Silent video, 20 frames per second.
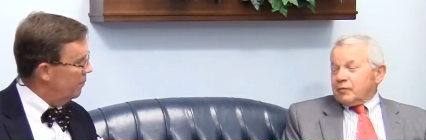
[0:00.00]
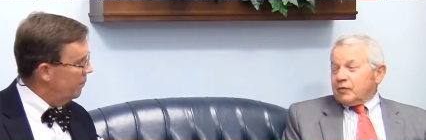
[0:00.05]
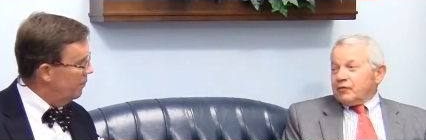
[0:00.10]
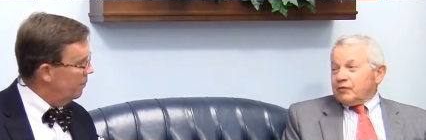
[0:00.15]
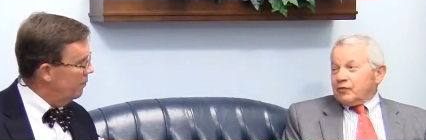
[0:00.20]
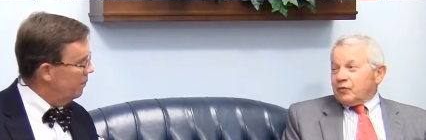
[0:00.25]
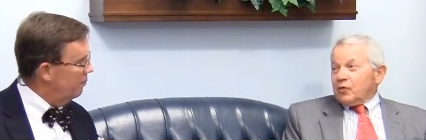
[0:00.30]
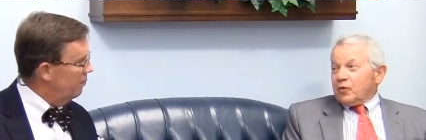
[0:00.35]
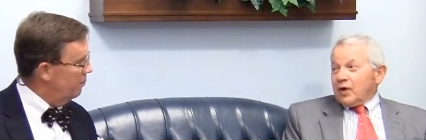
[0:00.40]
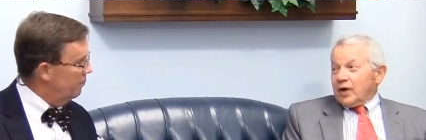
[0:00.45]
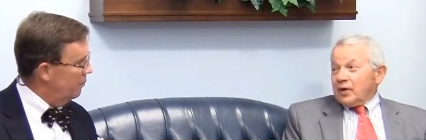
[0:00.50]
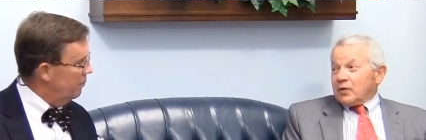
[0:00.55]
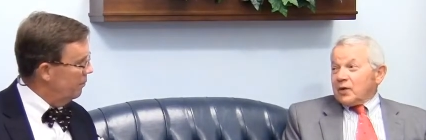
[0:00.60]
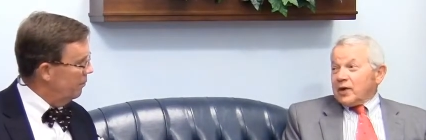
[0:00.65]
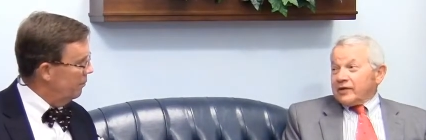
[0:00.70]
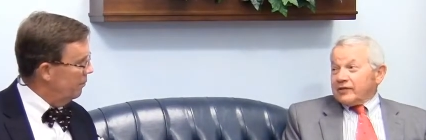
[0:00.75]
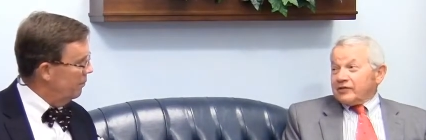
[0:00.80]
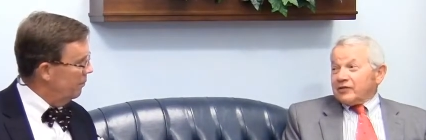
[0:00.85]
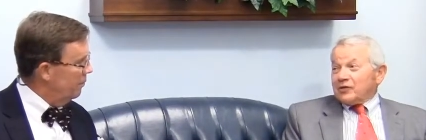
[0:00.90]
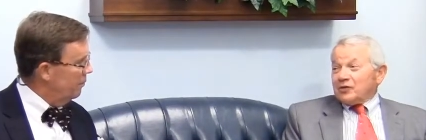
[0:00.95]
Speaker 1: before I
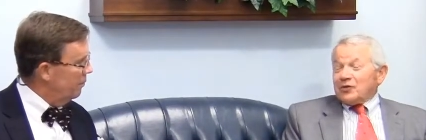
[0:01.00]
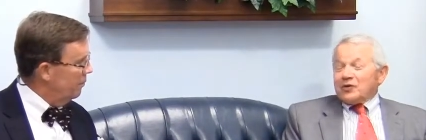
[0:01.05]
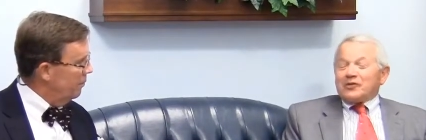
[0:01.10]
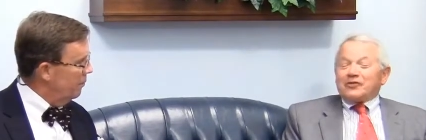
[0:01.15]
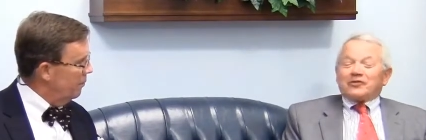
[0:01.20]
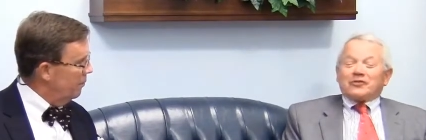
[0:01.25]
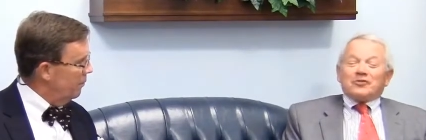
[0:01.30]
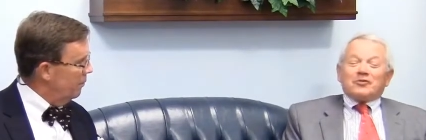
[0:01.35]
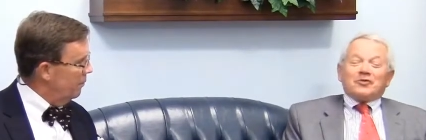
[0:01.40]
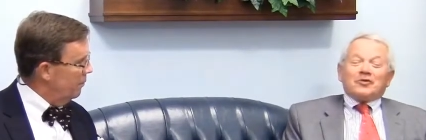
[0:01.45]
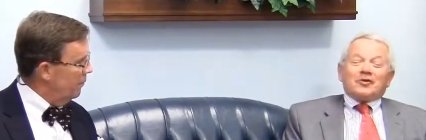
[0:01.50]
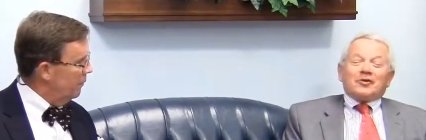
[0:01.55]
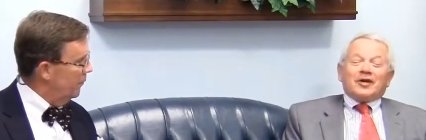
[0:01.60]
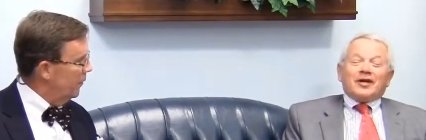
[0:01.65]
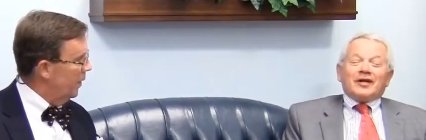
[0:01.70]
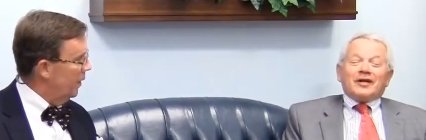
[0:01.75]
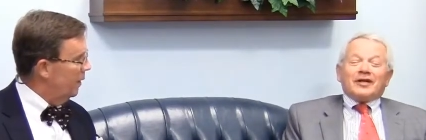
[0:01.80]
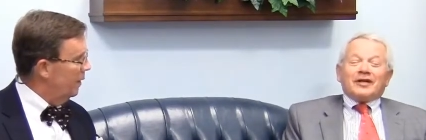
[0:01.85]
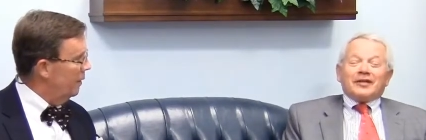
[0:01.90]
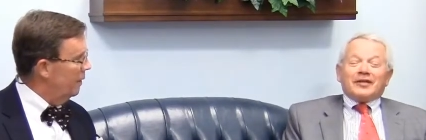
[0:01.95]
went to law school. Mm
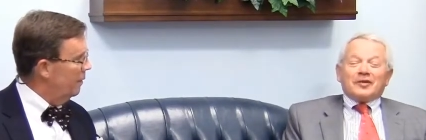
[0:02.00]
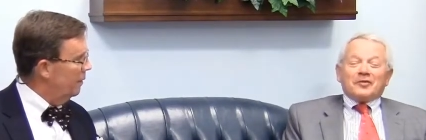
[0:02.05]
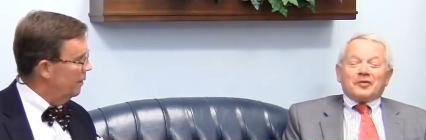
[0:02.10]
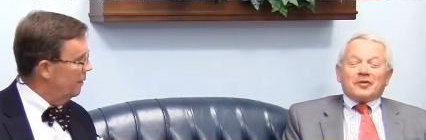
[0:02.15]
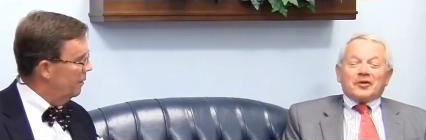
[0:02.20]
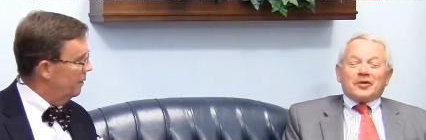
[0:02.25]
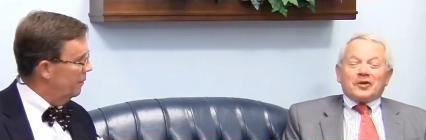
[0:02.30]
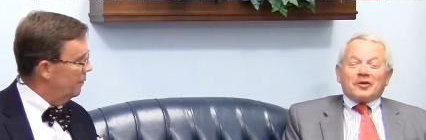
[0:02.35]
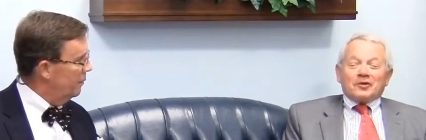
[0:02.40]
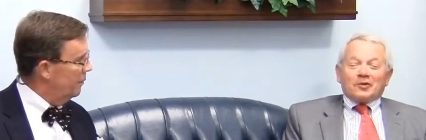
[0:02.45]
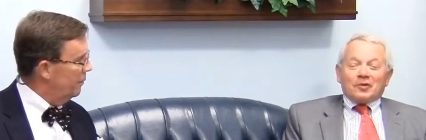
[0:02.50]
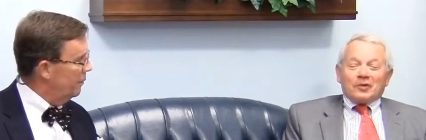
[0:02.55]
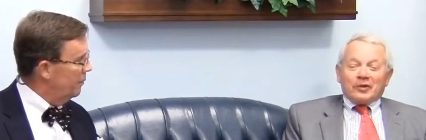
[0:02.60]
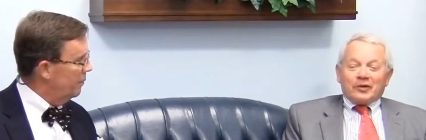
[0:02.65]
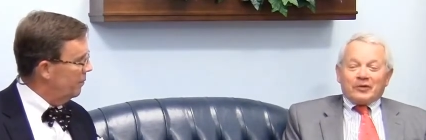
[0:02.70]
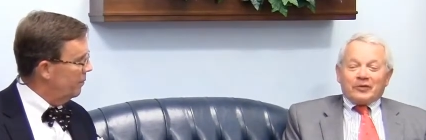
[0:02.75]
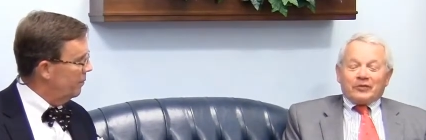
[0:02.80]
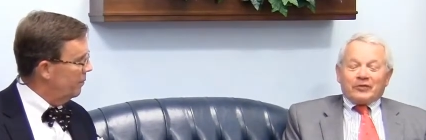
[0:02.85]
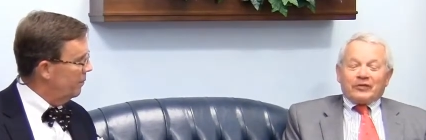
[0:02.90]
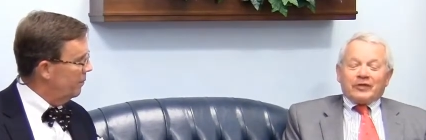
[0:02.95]
-hmm. uh, mm-hmm. there were no
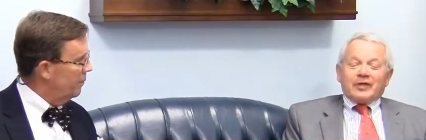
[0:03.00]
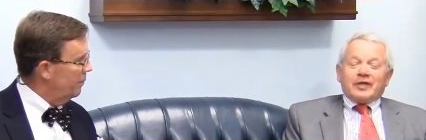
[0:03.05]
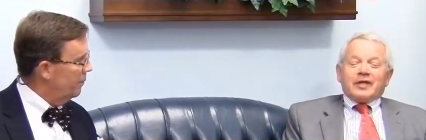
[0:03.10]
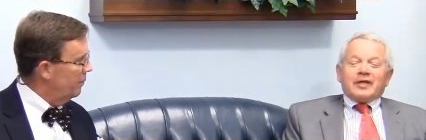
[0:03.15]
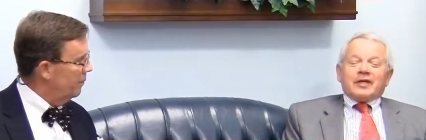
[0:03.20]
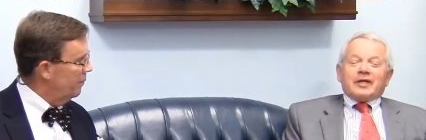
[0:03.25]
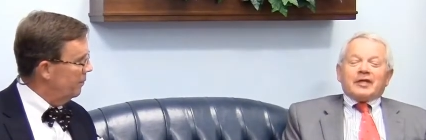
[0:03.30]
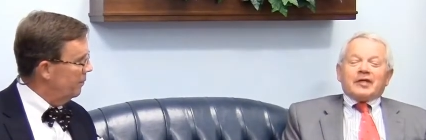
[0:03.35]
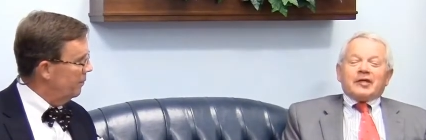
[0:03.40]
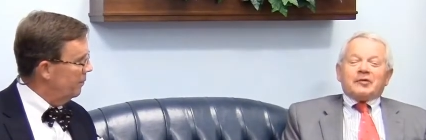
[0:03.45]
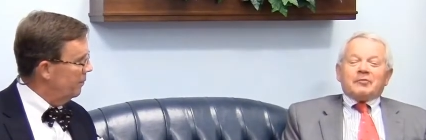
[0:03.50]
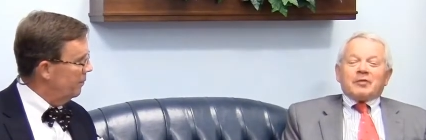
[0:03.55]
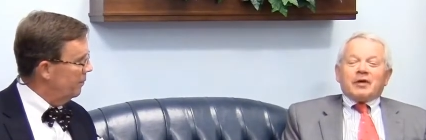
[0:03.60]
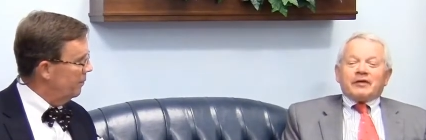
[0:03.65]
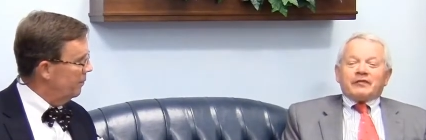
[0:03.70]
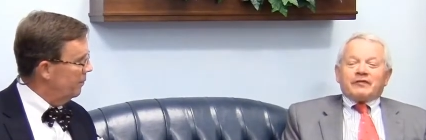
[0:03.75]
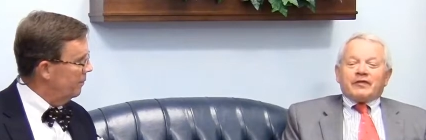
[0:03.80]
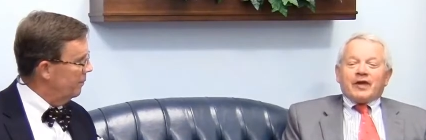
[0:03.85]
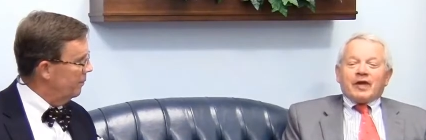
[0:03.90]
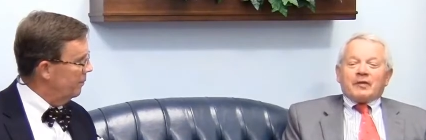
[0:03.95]
lawyers in
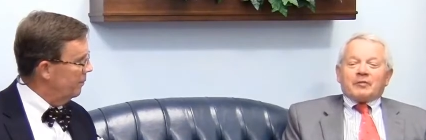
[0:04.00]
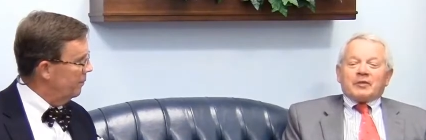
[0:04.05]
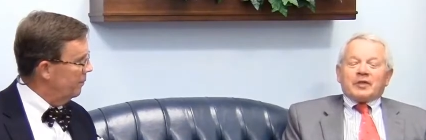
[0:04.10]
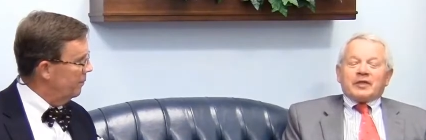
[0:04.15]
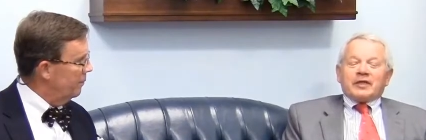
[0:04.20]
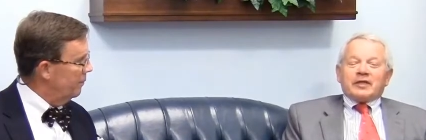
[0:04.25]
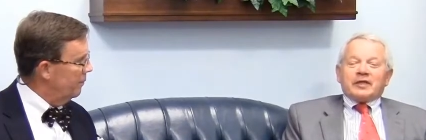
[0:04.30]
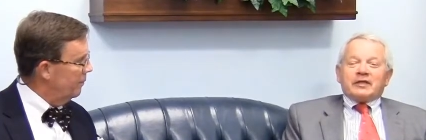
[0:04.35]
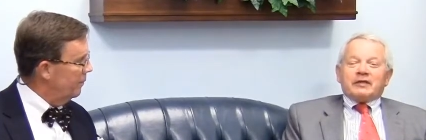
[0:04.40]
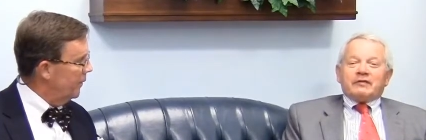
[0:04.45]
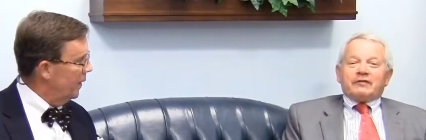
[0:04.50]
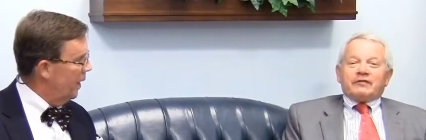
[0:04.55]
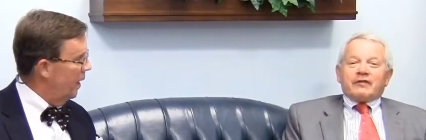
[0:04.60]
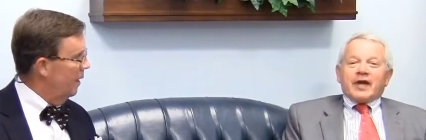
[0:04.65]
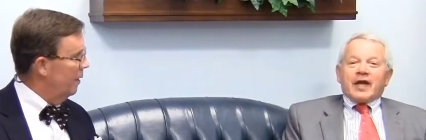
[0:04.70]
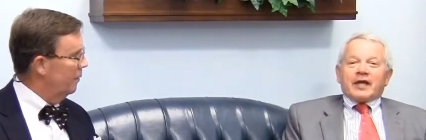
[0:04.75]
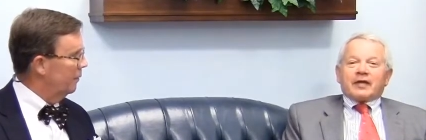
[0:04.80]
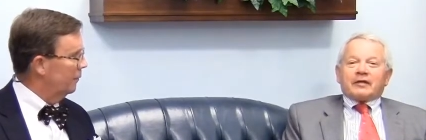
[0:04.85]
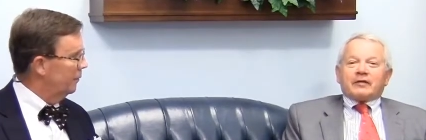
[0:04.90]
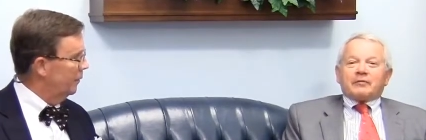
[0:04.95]
my family, and in oh.
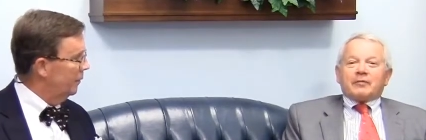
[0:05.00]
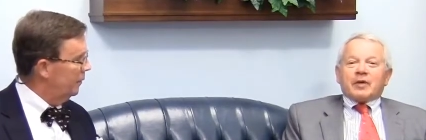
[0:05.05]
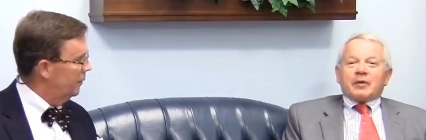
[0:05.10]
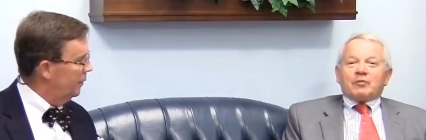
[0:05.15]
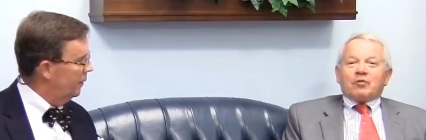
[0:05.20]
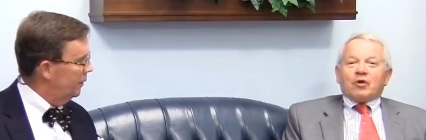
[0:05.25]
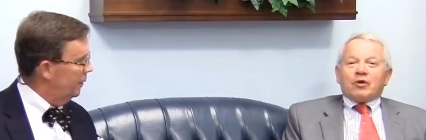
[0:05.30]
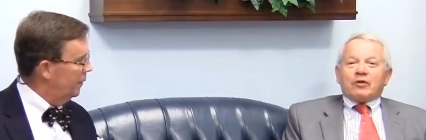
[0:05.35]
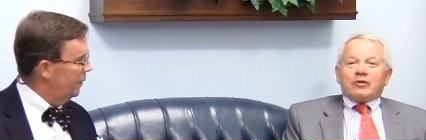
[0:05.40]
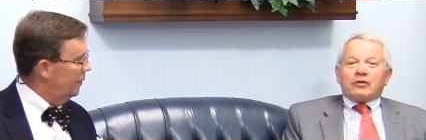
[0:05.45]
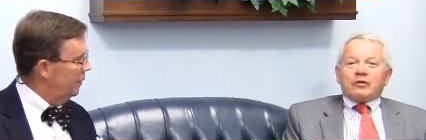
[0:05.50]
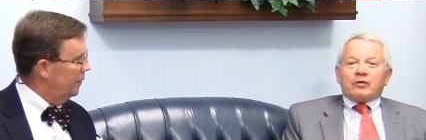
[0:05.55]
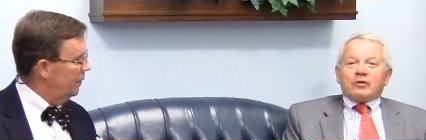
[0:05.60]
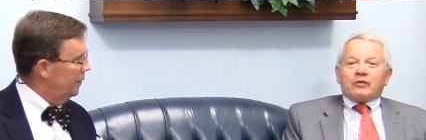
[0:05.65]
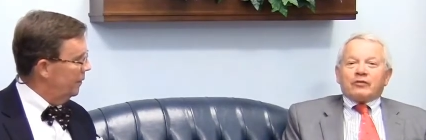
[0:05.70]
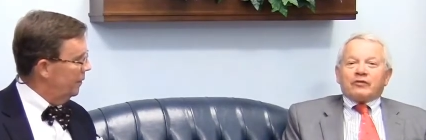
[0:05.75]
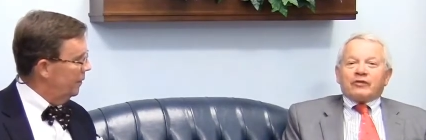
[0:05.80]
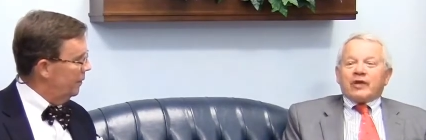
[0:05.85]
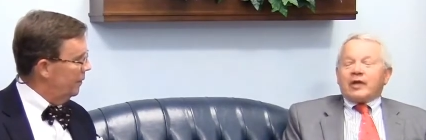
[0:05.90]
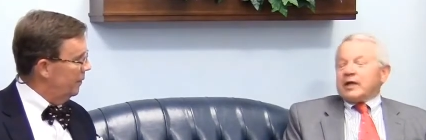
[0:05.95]
fact, my
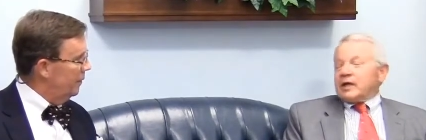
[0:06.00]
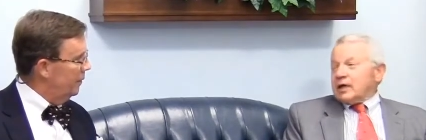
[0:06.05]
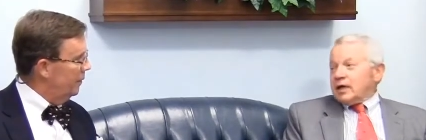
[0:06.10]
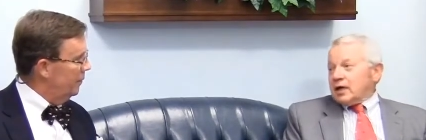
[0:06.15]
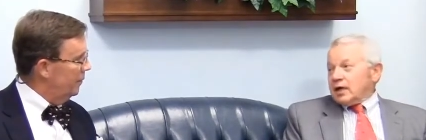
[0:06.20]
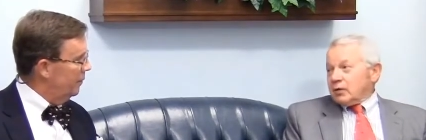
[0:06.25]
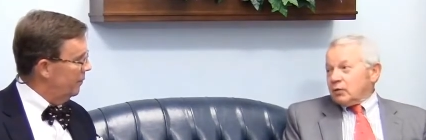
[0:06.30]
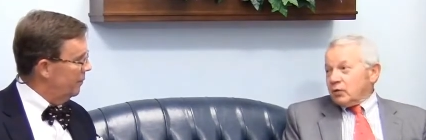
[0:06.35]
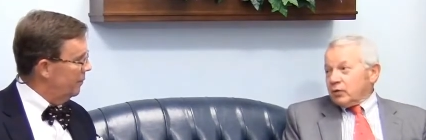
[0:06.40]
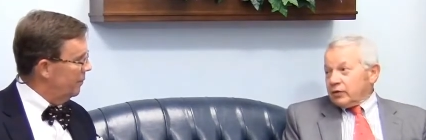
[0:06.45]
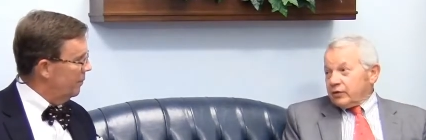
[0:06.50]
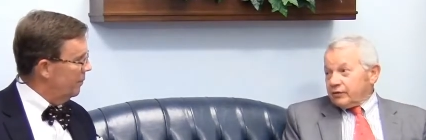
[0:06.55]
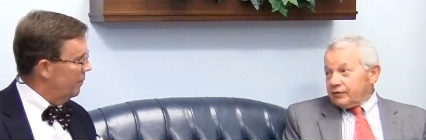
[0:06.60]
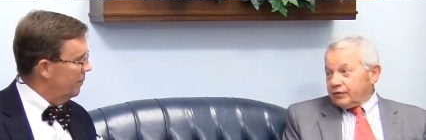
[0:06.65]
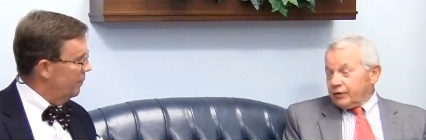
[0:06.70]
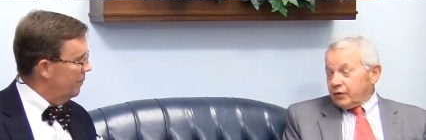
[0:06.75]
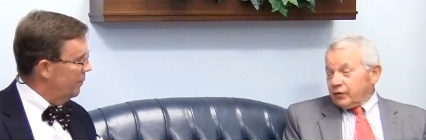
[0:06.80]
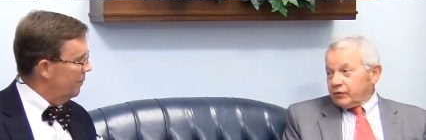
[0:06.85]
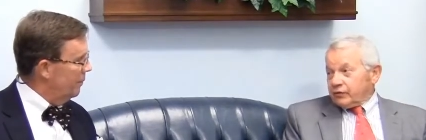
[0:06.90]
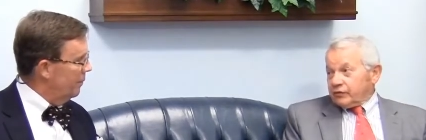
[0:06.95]
brothers and I were
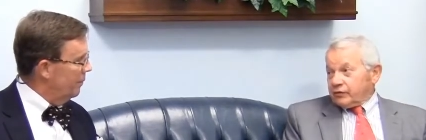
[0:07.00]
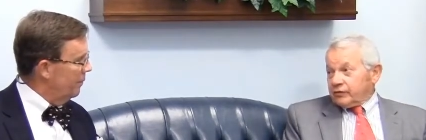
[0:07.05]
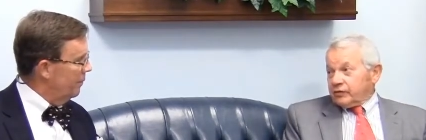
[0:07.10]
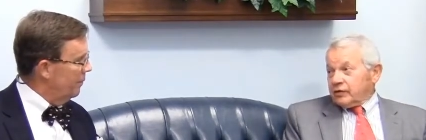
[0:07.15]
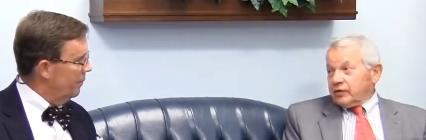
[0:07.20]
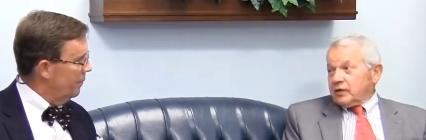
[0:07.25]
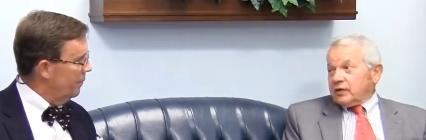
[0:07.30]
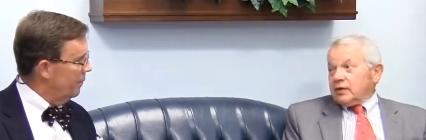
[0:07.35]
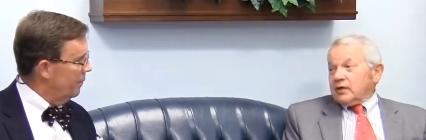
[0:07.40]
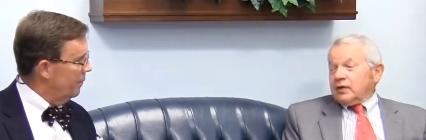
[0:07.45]
the first